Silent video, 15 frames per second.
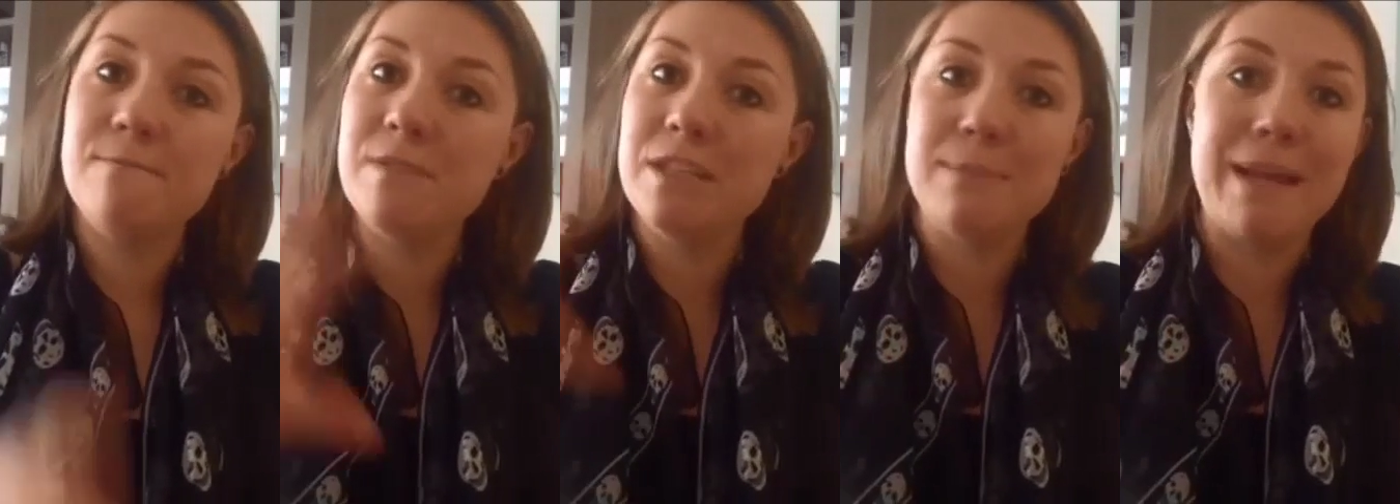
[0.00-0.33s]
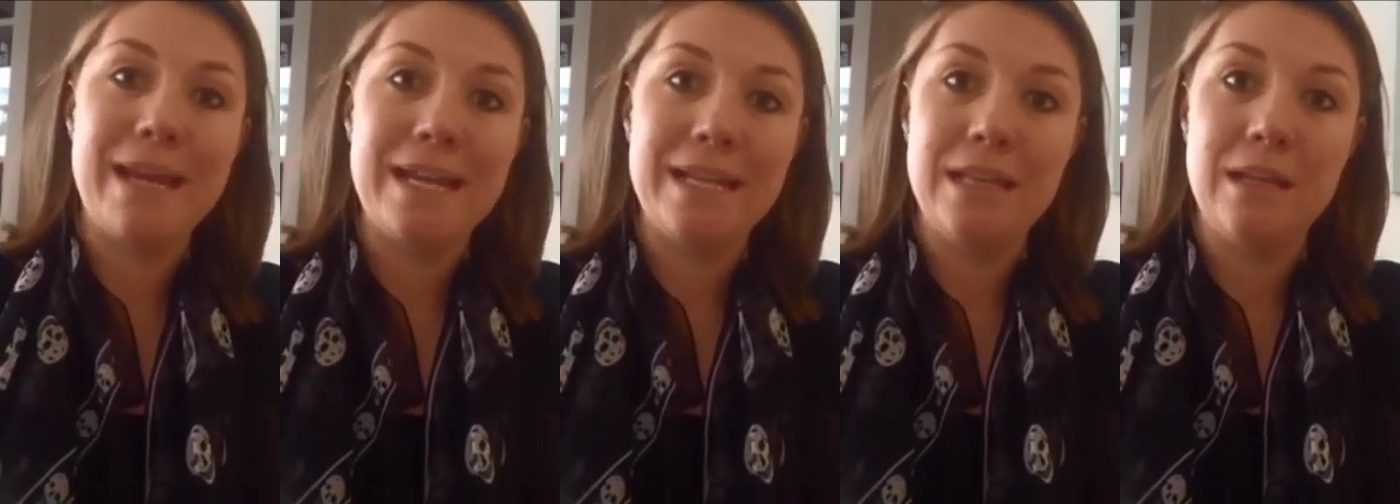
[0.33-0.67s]
display
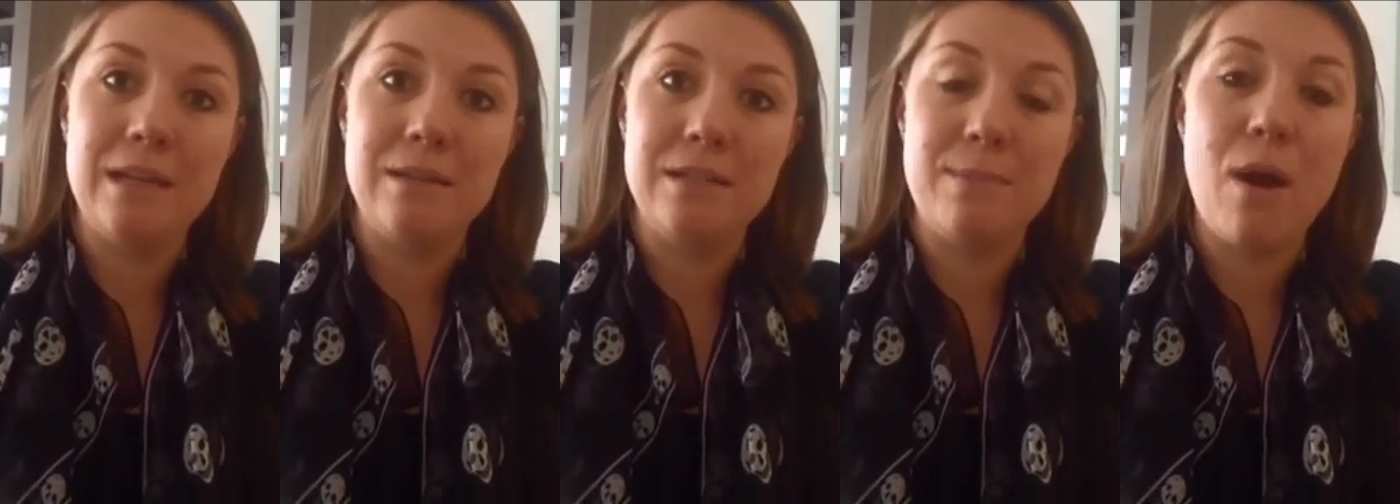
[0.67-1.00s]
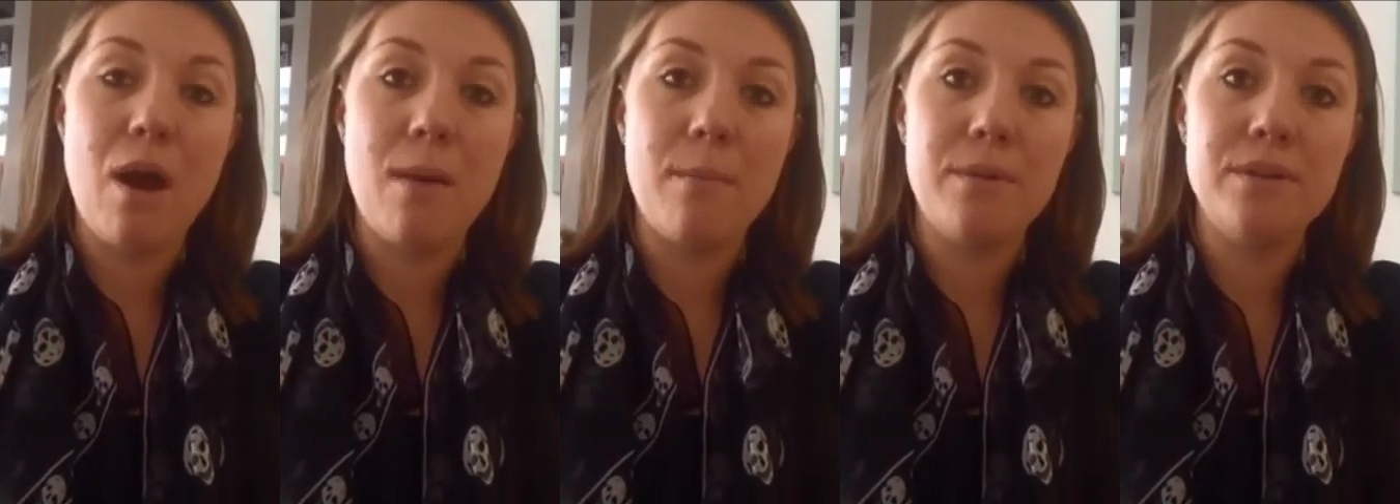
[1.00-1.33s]
it in the
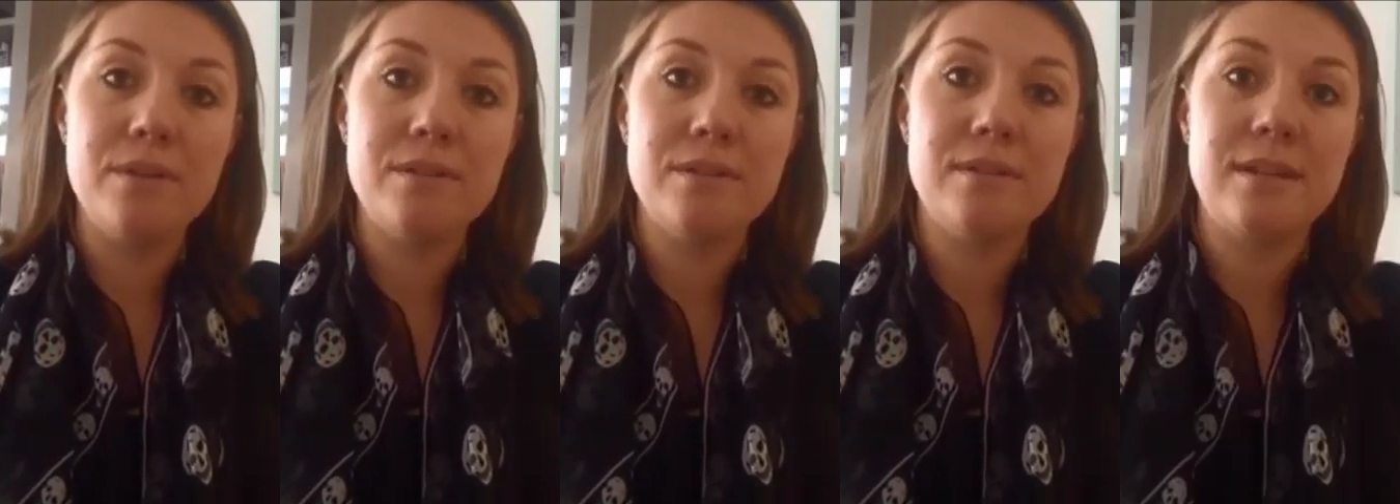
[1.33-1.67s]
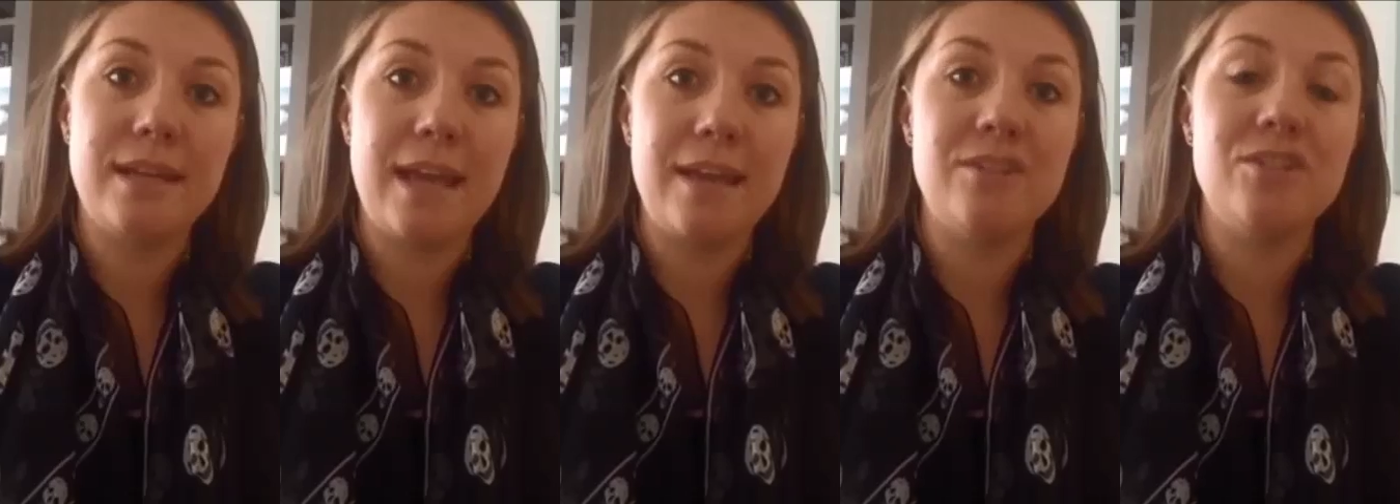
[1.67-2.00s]
department,
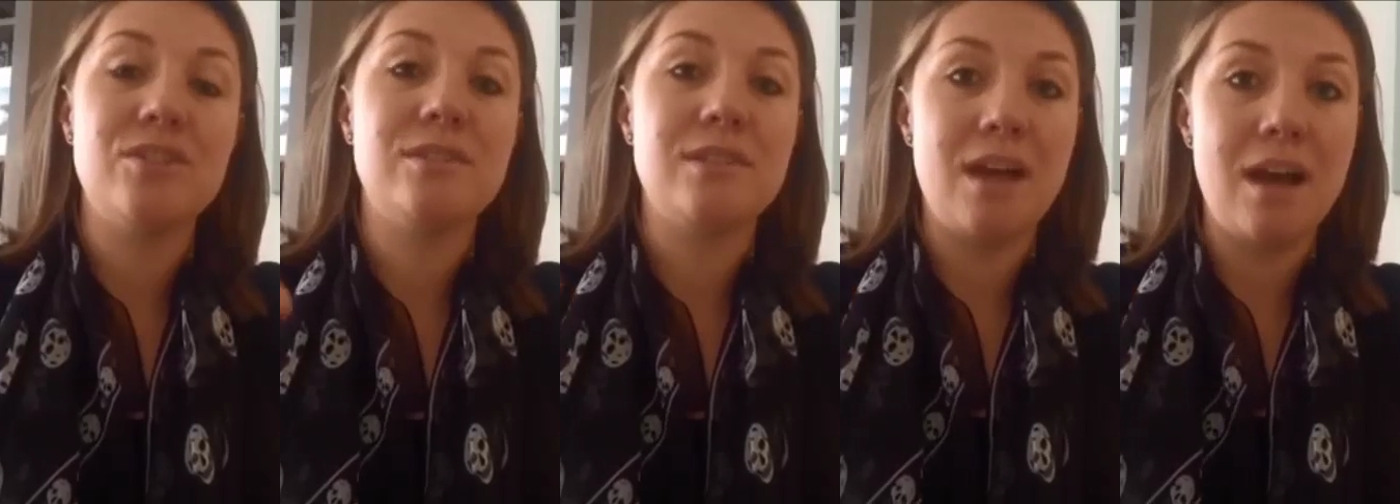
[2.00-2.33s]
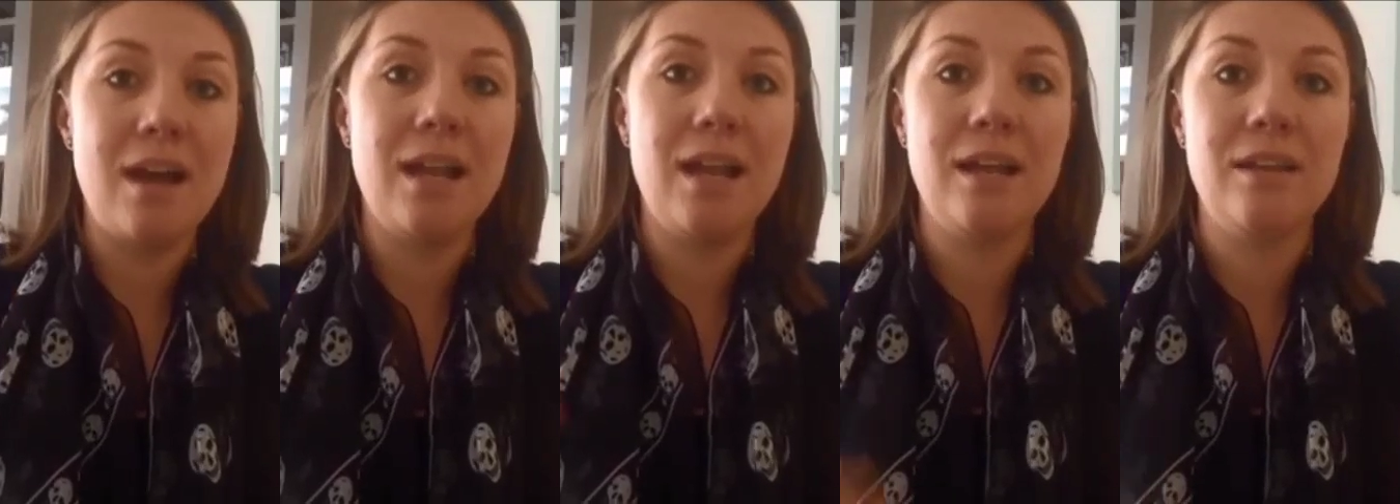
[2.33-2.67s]
again, just to
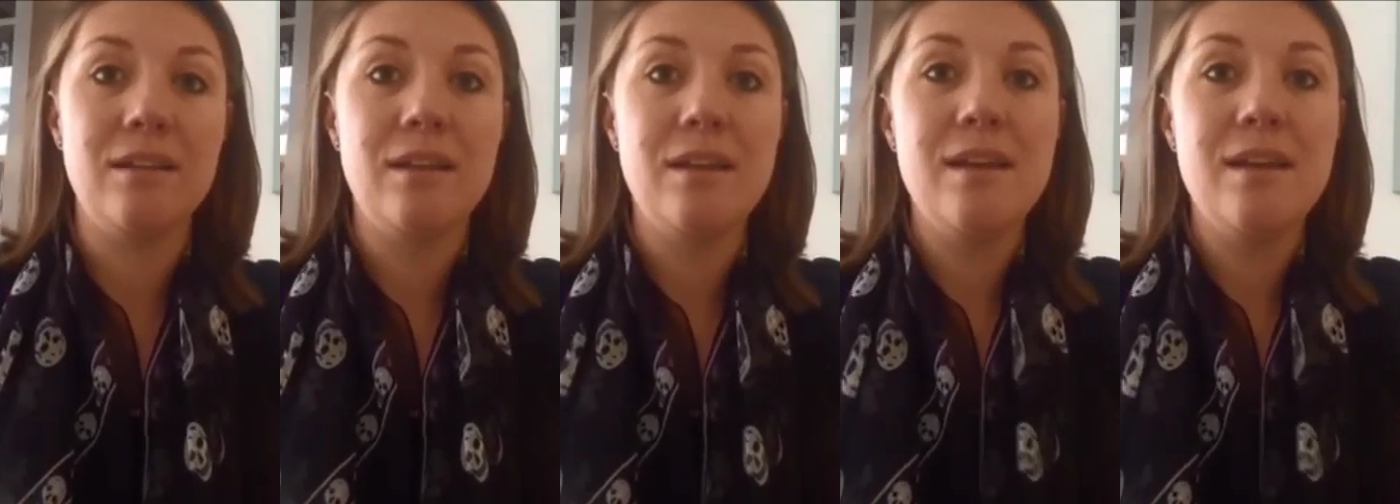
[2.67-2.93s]
highlight